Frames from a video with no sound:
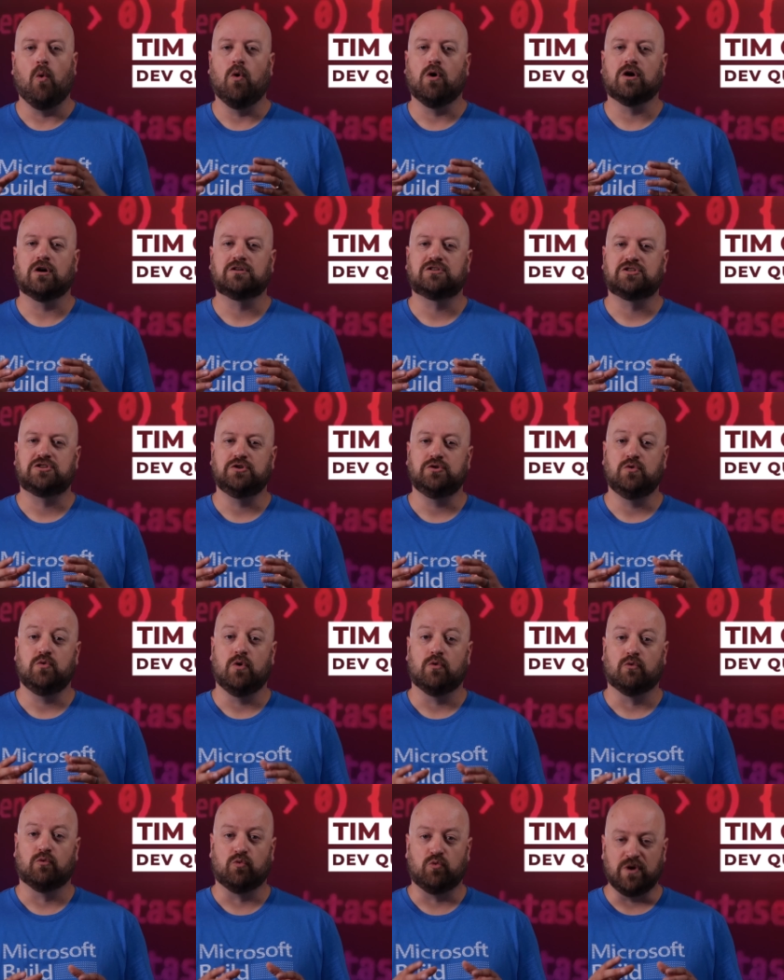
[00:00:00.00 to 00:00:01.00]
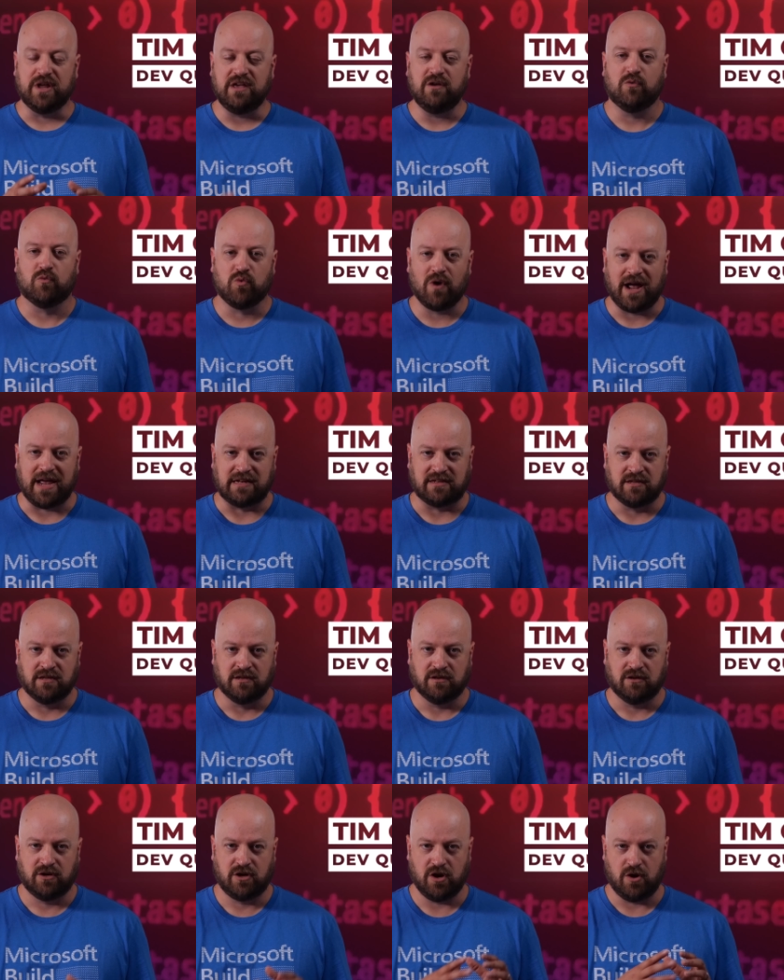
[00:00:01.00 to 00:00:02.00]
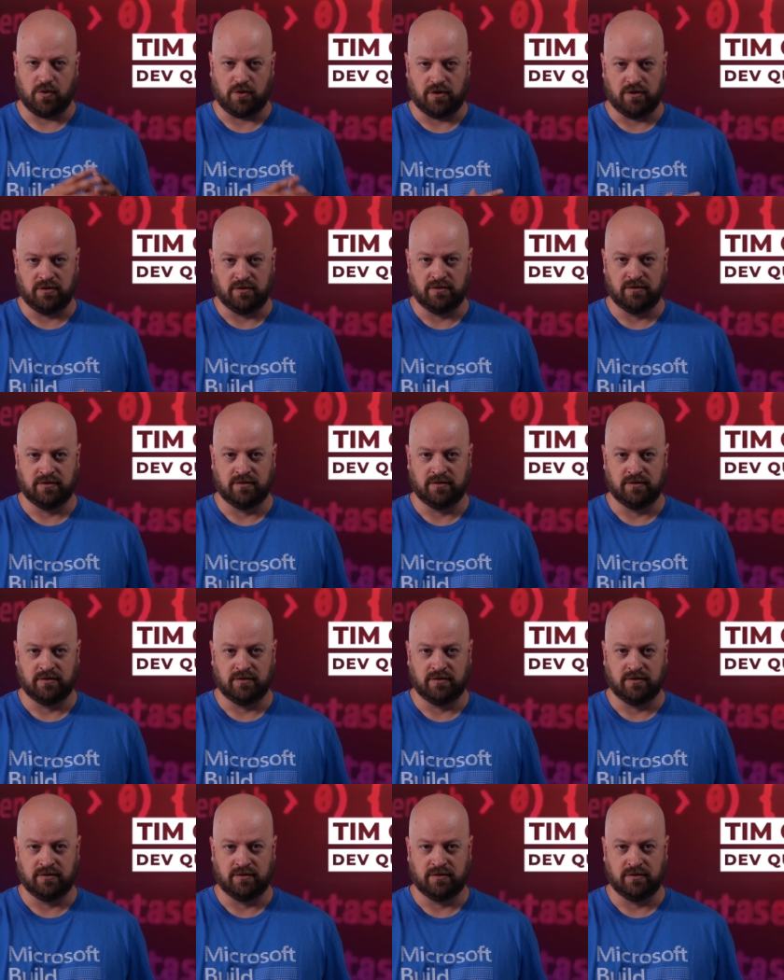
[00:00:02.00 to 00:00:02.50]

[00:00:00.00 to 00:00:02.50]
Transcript: or to rewrite code?